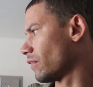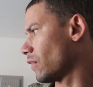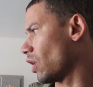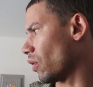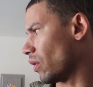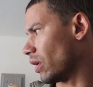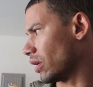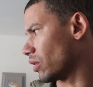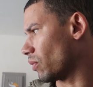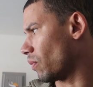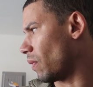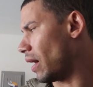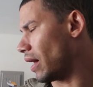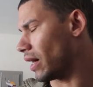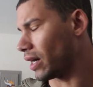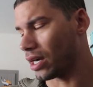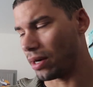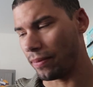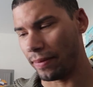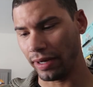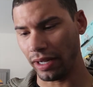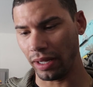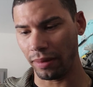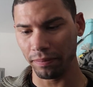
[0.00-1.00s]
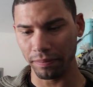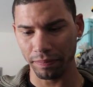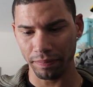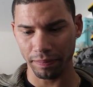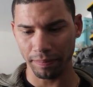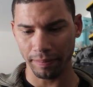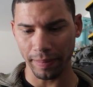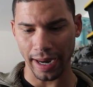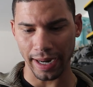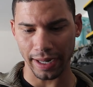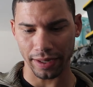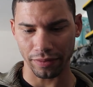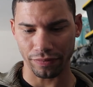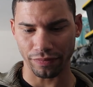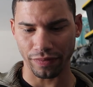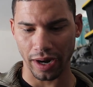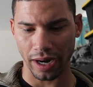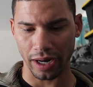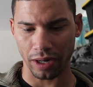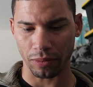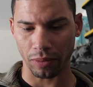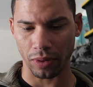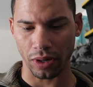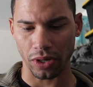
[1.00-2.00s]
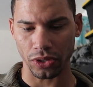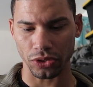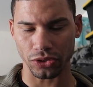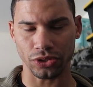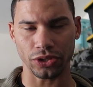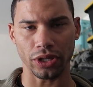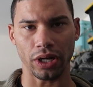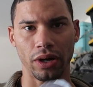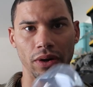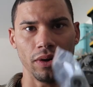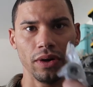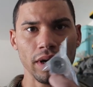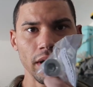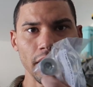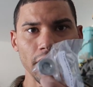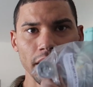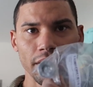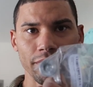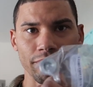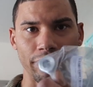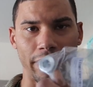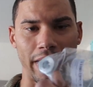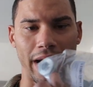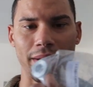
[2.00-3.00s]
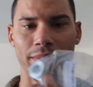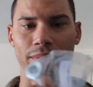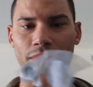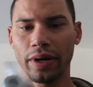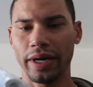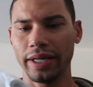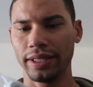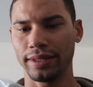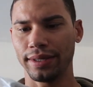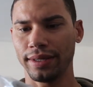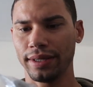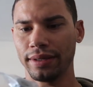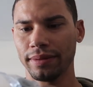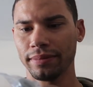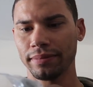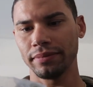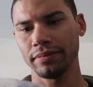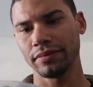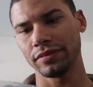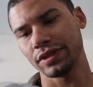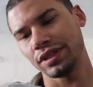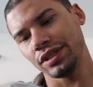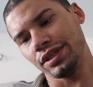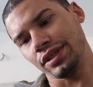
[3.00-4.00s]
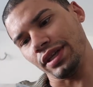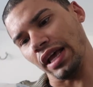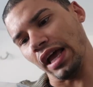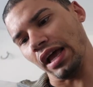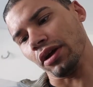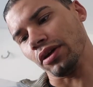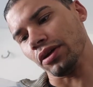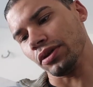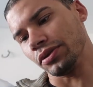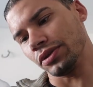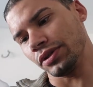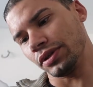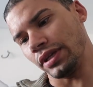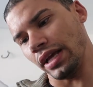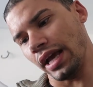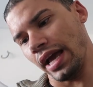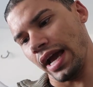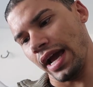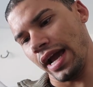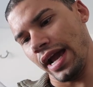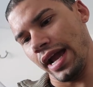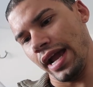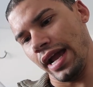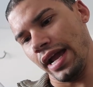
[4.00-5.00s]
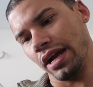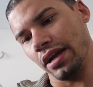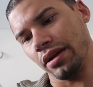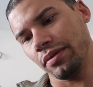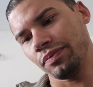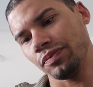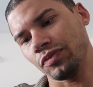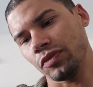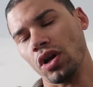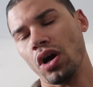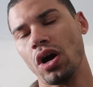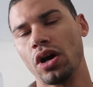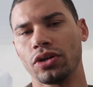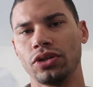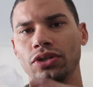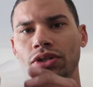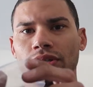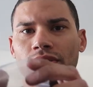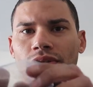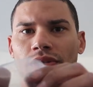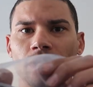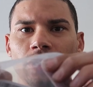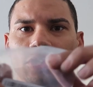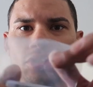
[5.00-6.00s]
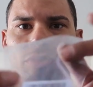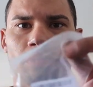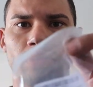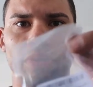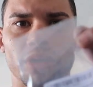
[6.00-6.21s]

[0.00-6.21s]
Don't like the wire coming up back of the firewall, so. Vibrant sells a oxygen sensor